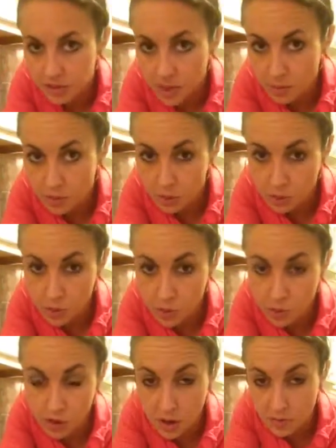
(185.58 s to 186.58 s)

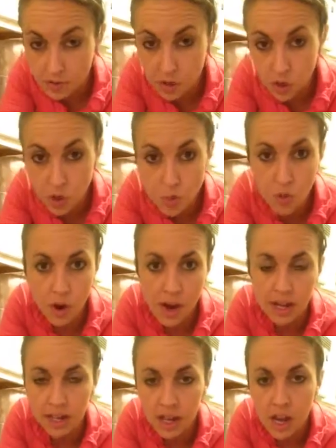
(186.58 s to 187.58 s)
tablespoons of
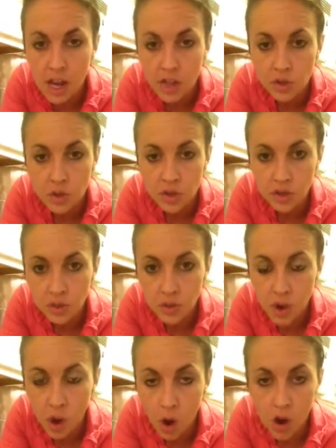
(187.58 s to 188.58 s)
turmeric. So this is
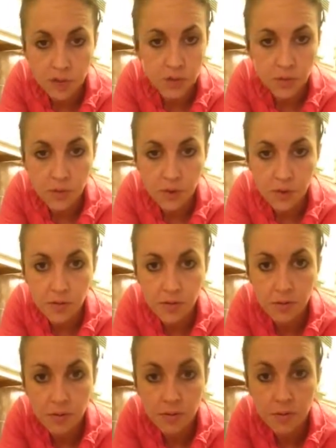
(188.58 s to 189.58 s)
awesome for
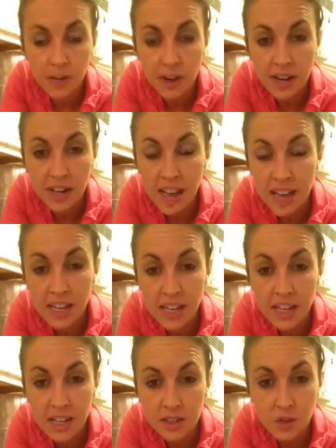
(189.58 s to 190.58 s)
fighting
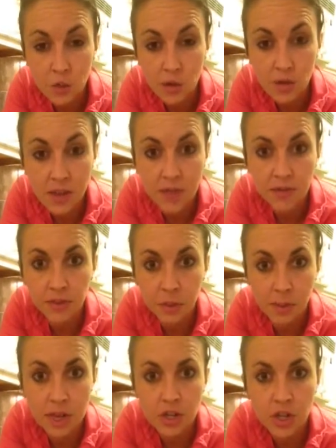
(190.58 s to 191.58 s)
any sort of
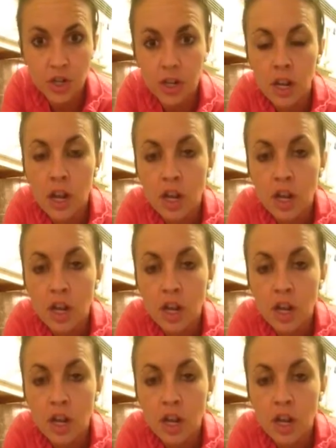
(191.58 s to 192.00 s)
inflammation.